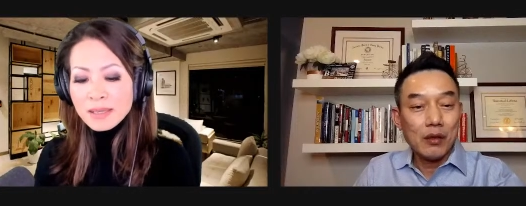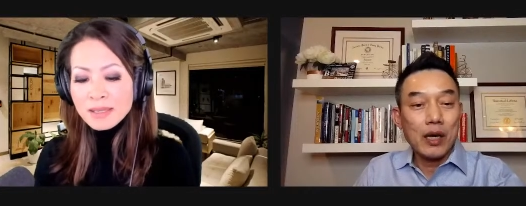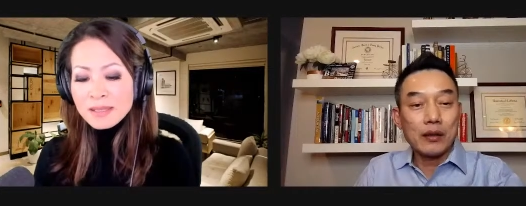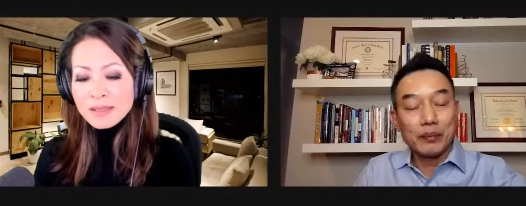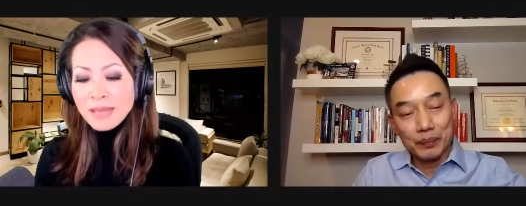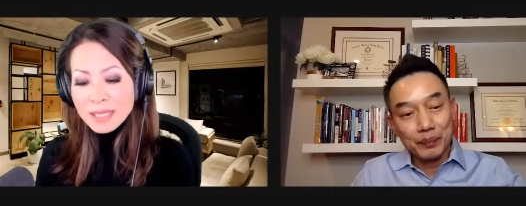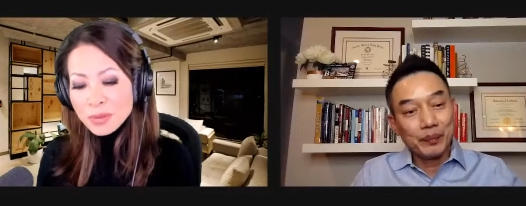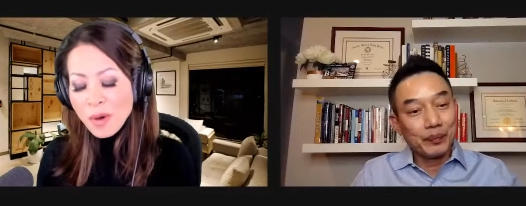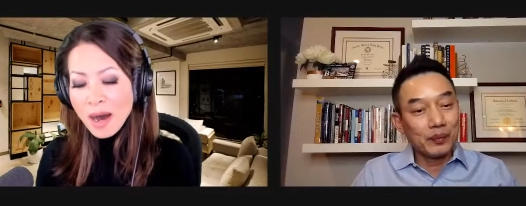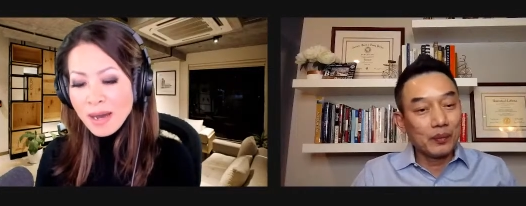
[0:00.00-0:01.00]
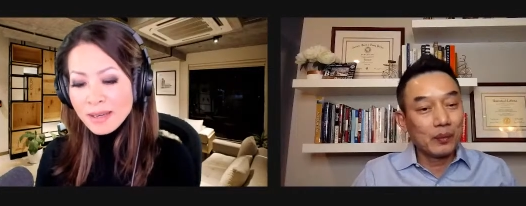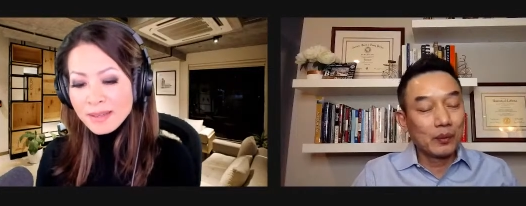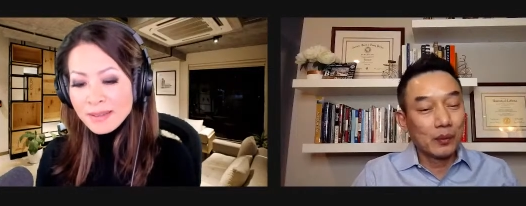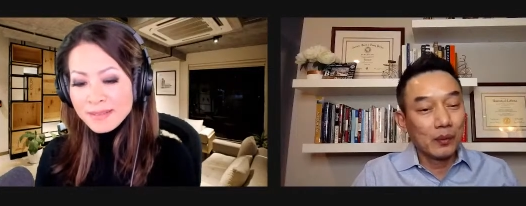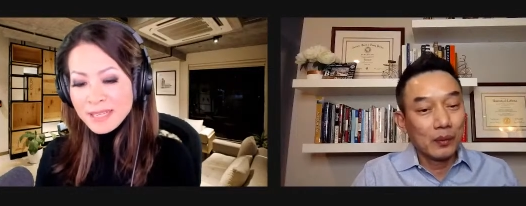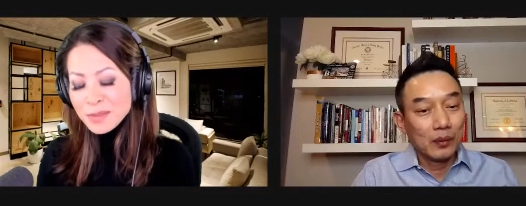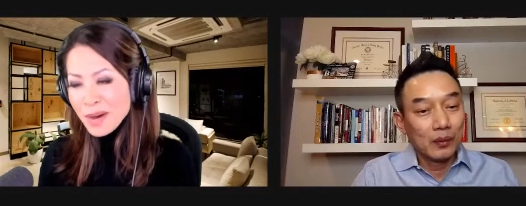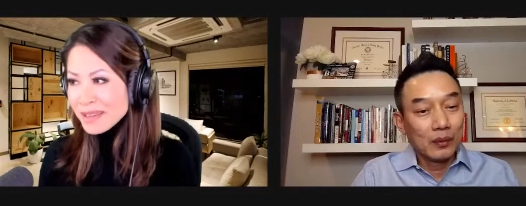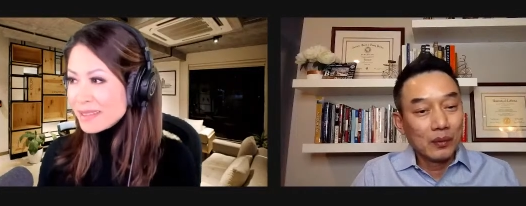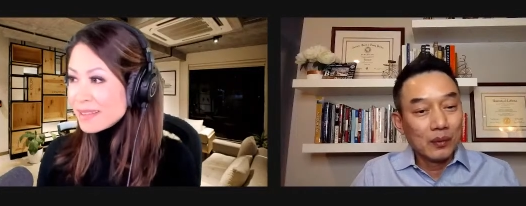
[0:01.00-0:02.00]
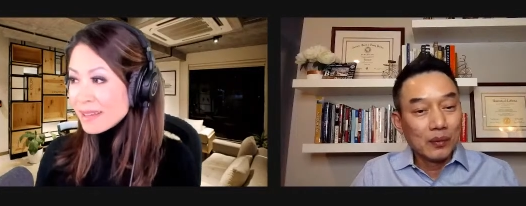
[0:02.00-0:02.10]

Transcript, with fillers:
Speaker 1: Correct. That's why. That's why.